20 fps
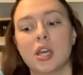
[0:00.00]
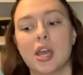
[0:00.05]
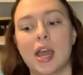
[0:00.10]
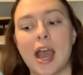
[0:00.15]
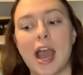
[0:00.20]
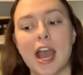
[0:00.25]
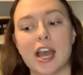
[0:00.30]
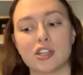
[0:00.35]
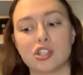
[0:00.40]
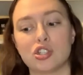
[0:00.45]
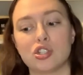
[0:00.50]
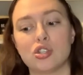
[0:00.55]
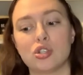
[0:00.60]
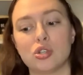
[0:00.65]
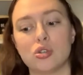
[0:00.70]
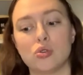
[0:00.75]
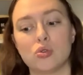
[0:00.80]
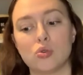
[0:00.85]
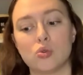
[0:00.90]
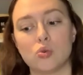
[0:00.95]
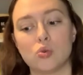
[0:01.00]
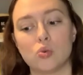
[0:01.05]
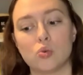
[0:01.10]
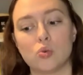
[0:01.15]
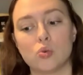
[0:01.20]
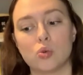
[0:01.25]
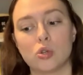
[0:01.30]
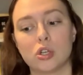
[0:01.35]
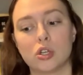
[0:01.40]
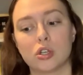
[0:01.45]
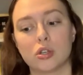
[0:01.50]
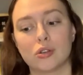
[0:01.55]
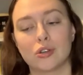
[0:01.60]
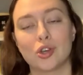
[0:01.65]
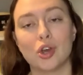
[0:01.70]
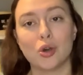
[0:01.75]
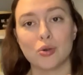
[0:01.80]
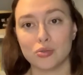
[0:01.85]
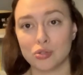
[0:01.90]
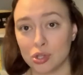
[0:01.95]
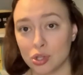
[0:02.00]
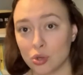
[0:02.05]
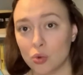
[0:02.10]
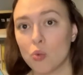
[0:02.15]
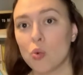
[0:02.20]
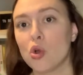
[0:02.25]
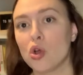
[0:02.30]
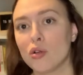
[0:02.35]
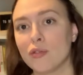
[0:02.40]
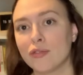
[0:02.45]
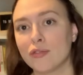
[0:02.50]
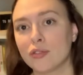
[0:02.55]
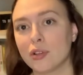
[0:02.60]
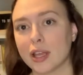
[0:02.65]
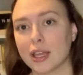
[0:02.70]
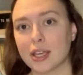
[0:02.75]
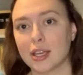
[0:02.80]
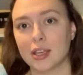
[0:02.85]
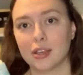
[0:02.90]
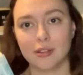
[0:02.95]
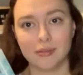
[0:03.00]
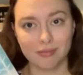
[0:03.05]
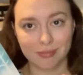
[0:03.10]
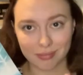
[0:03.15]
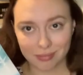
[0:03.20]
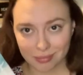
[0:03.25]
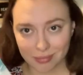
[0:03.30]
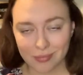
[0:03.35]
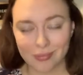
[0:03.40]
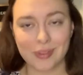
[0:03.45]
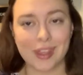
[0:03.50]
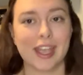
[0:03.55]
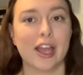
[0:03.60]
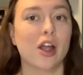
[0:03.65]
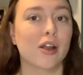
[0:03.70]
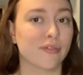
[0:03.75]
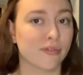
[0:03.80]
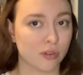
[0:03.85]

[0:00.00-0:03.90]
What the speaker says: has to go to the wolf. Like they are